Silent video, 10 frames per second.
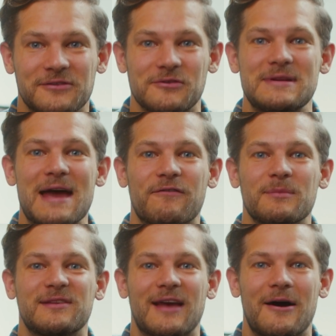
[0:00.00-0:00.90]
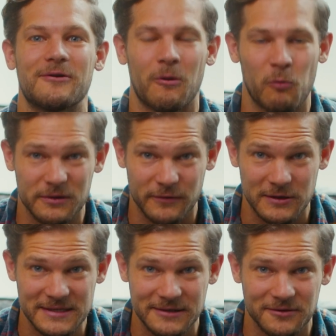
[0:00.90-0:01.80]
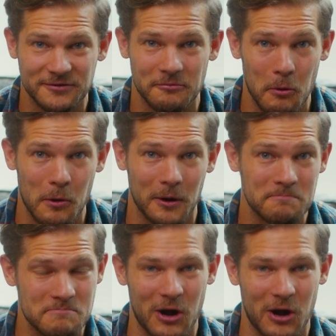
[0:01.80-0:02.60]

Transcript: so you never miss out on one of our deals or